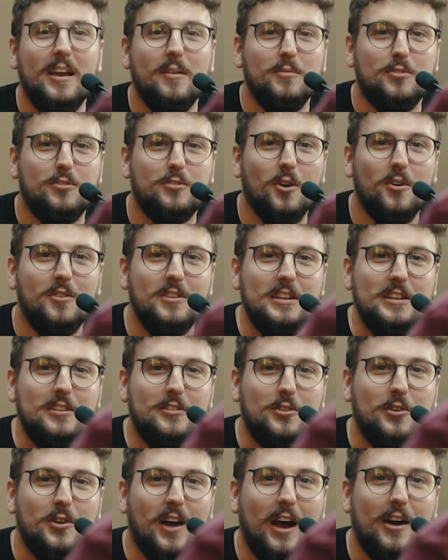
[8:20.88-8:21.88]
am sorry
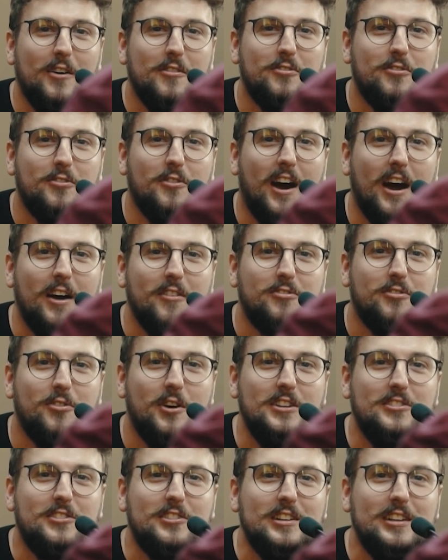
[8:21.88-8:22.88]
to our
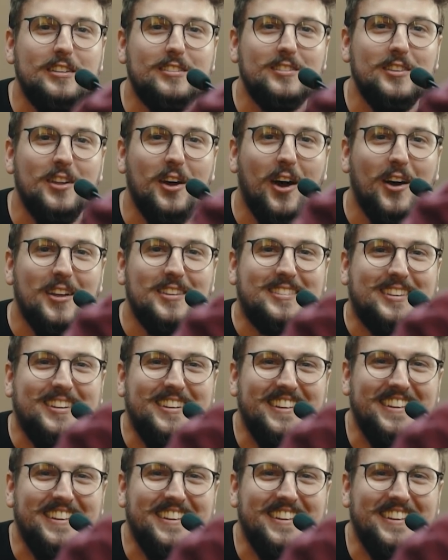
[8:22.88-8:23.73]
French listeners.